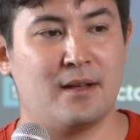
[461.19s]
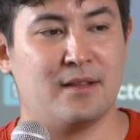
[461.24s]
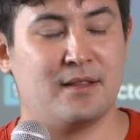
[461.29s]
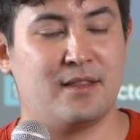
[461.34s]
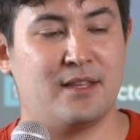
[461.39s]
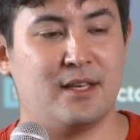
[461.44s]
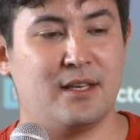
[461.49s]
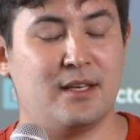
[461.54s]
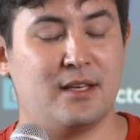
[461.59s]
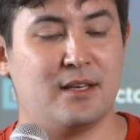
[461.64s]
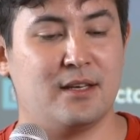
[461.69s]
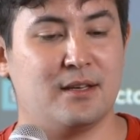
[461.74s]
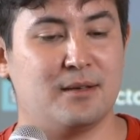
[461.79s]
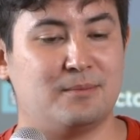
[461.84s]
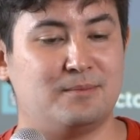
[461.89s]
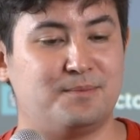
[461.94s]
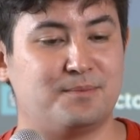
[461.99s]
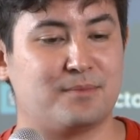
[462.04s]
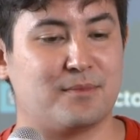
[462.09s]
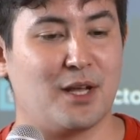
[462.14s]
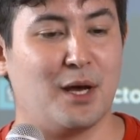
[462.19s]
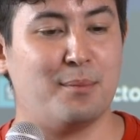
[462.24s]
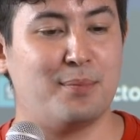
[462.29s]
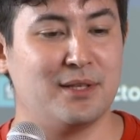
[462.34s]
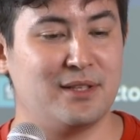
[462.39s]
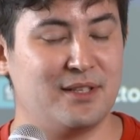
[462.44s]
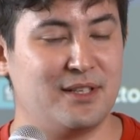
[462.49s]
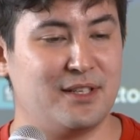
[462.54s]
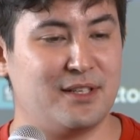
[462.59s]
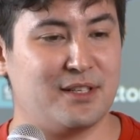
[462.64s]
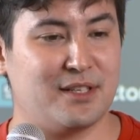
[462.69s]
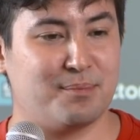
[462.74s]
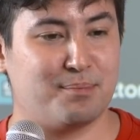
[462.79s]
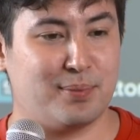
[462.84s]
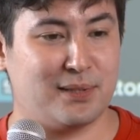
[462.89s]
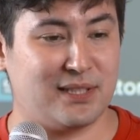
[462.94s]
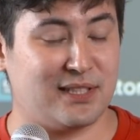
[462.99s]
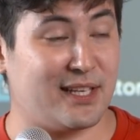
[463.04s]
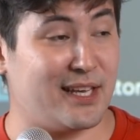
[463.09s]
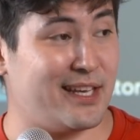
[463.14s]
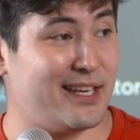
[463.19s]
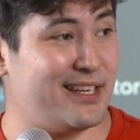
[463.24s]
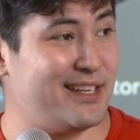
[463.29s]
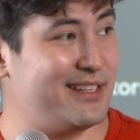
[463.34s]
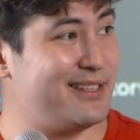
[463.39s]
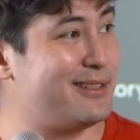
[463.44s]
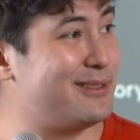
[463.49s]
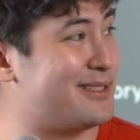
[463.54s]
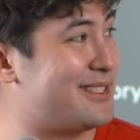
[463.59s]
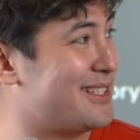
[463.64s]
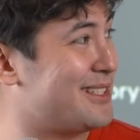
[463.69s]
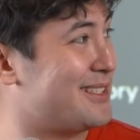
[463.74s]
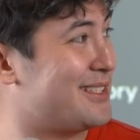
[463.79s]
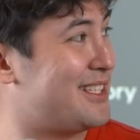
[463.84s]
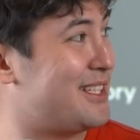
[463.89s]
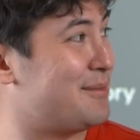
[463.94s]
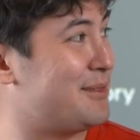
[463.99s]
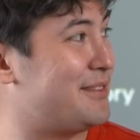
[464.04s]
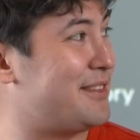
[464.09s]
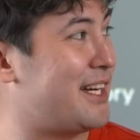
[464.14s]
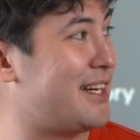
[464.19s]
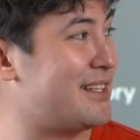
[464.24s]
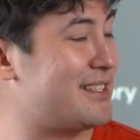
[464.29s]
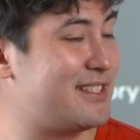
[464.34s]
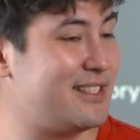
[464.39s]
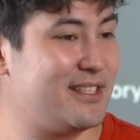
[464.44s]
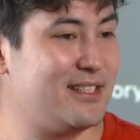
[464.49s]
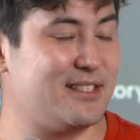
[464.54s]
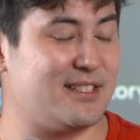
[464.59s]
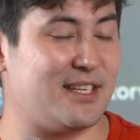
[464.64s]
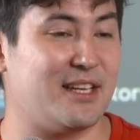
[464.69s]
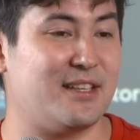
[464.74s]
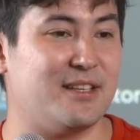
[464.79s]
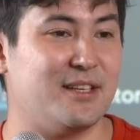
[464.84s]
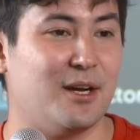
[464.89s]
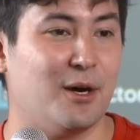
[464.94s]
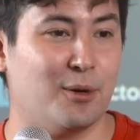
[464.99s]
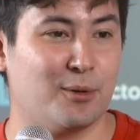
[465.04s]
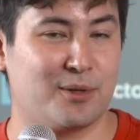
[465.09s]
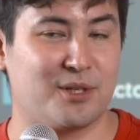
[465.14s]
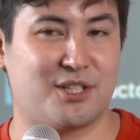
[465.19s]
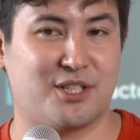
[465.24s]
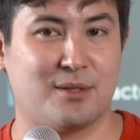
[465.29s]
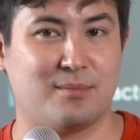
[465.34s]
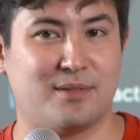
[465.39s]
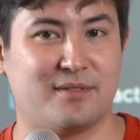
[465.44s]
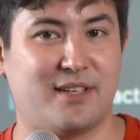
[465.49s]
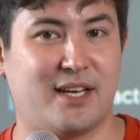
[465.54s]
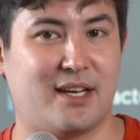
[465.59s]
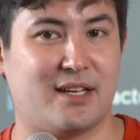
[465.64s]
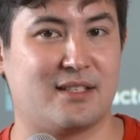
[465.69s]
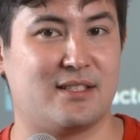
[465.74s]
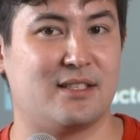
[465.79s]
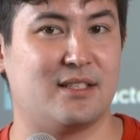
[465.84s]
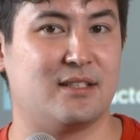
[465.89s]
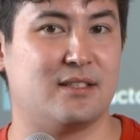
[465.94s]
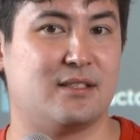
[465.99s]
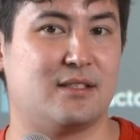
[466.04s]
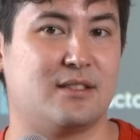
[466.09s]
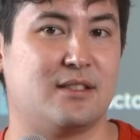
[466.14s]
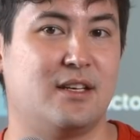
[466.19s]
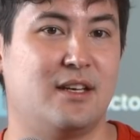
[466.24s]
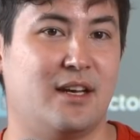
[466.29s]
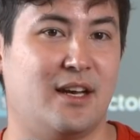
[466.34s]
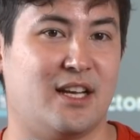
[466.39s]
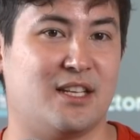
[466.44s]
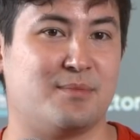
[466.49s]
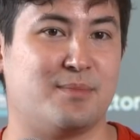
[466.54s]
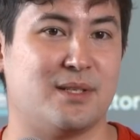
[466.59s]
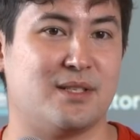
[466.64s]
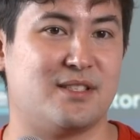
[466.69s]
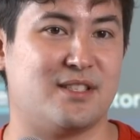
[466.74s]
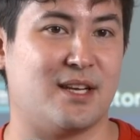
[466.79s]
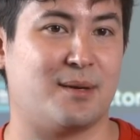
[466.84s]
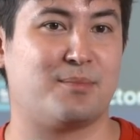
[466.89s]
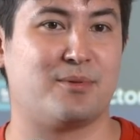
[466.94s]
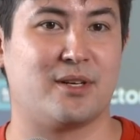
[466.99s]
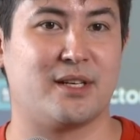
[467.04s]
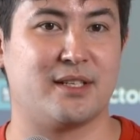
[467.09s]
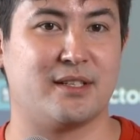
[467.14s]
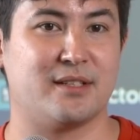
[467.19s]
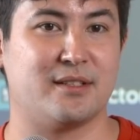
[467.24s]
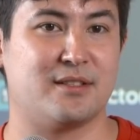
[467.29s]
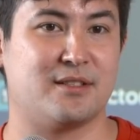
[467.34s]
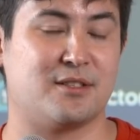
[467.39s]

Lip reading: the ability to play using a team of Axies and the ownership of Axies has been separated.